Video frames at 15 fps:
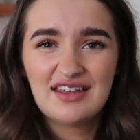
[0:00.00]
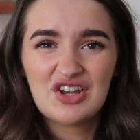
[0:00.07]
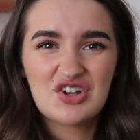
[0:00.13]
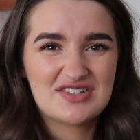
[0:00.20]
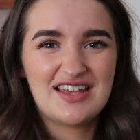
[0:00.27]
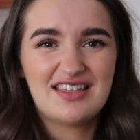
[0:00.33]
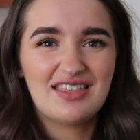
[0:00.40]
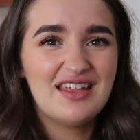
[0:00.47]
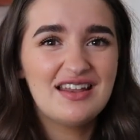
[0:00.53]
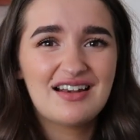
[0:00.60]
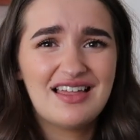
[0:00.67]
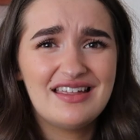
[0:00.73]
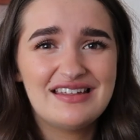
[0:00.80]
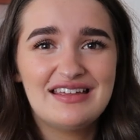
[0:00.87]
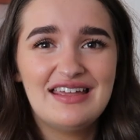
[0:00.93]
because I think
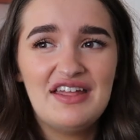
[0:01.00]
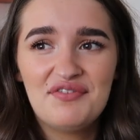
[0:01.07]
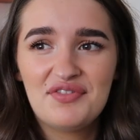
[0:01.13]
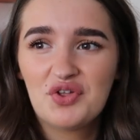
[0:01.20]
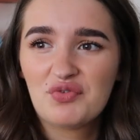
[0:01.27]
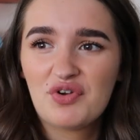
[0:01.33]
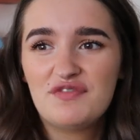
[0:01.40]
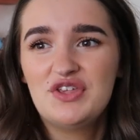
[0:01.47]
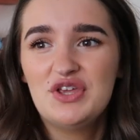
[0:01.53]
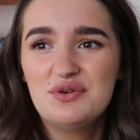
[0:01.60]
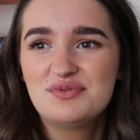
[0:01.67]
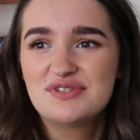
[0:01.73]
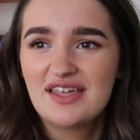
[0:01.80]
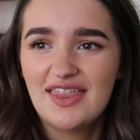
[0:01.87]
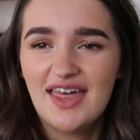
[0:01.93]
like if the
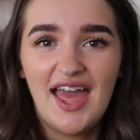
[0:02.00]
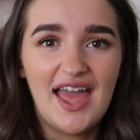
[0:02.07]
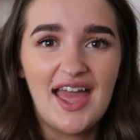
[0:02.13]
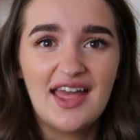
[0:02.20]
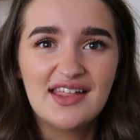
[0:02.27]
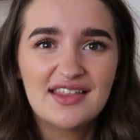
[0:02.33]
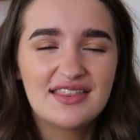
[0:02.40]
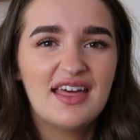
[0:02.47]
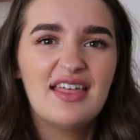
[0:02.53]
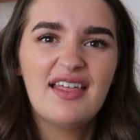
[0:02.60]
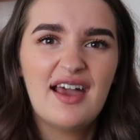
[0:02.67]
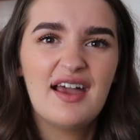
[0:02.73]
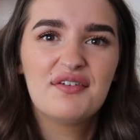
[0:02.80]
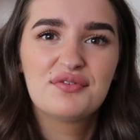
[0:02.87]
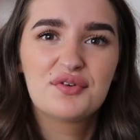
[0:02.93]
reviews are there, they're
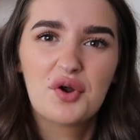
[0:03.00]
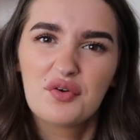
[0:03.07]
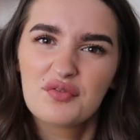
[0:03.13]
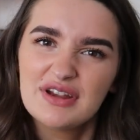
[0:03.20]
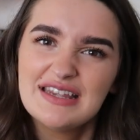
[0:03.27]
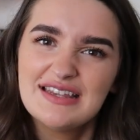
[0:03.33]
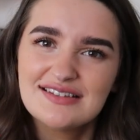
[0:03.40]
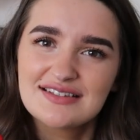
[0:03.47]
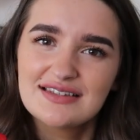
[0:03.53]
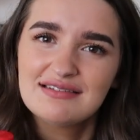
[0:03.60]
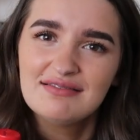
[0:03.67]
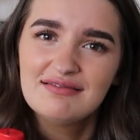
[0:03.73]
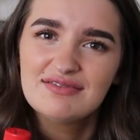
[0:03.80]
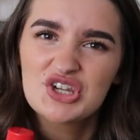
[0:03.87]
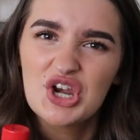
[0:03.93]
there for a
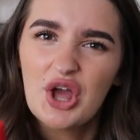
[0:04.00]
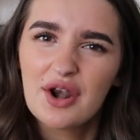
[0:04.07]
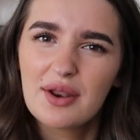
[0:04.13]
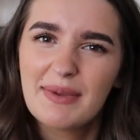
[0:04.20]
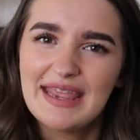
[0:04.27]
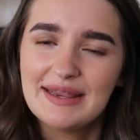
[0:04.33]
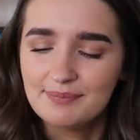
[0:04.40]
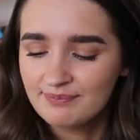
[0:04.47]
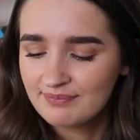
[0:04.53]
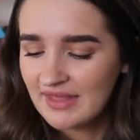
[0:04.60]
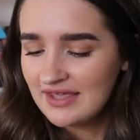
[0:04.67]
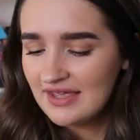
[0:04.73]
reason. Do you know what I mean?